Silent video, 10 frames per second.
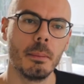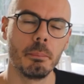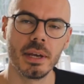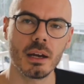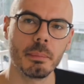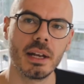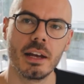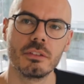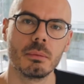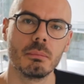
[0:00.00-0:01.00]
Pick up an
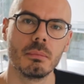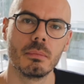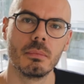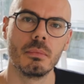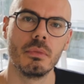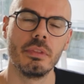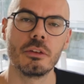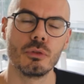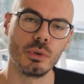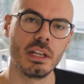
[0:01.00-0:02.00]
item
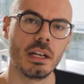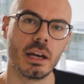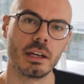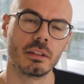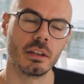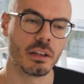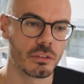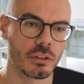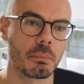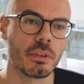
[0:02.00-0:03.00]
that you really like,
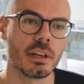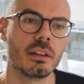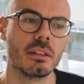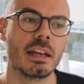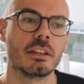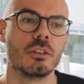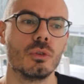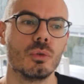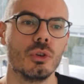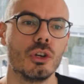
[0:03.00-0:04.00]
something that
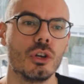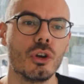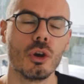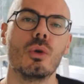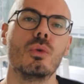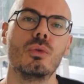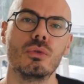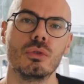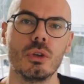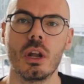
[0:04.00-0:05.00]
you know
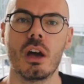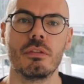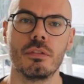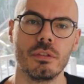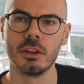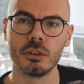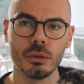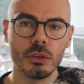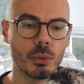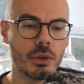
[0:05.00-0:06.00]
you love. So
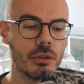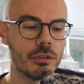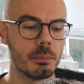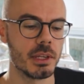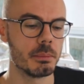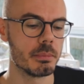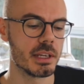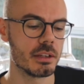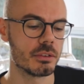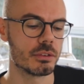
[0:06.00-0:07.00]
this sweater for me
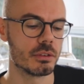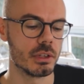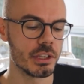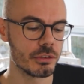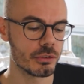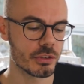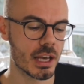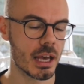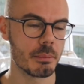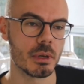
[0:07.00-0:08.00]
means leisure
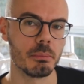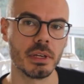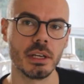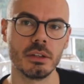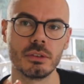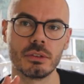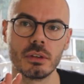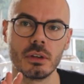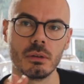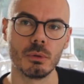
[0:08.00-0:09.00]
time, it means
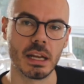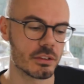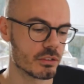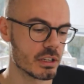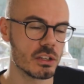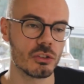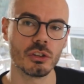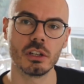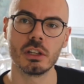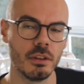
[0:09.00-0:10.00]

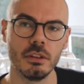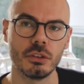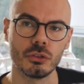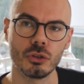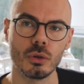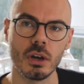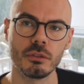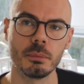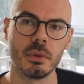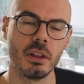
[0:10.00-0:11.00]
relaxation. This is so
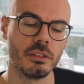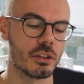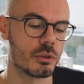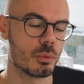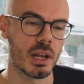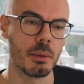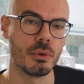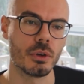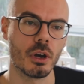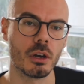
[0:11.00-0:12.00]
comfortable, and this is what I
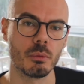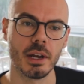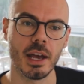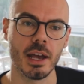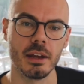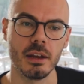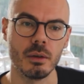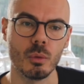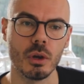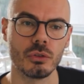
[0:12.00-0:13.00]
put on when I
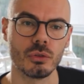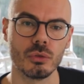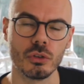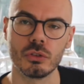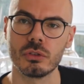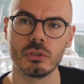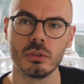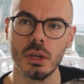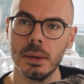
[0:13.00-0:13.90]
want to just